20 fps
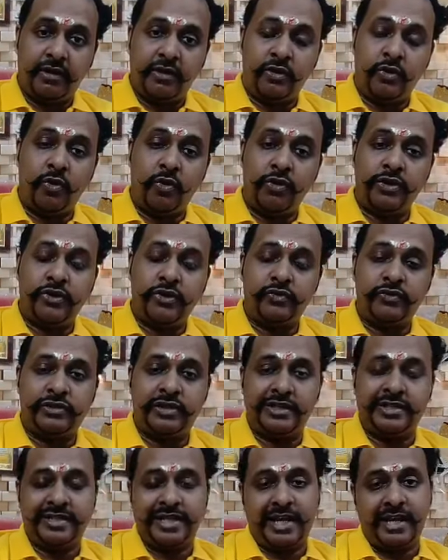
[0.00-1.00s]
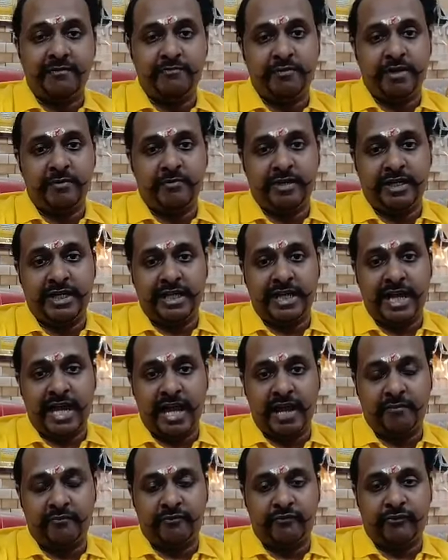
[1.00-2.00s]
Don't use the same BPT
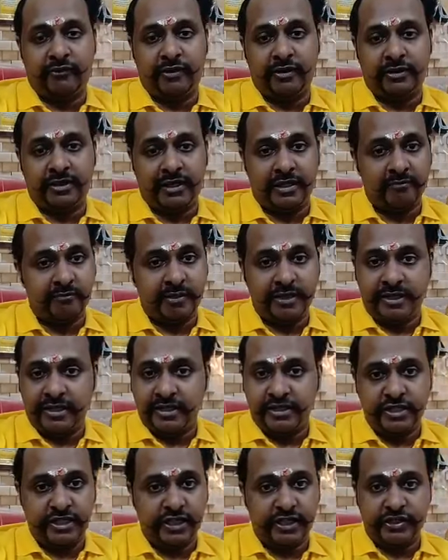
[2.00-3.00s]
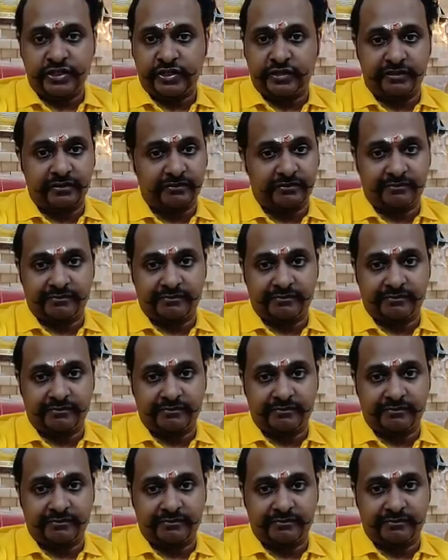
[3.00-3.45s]
lab for the MPT education.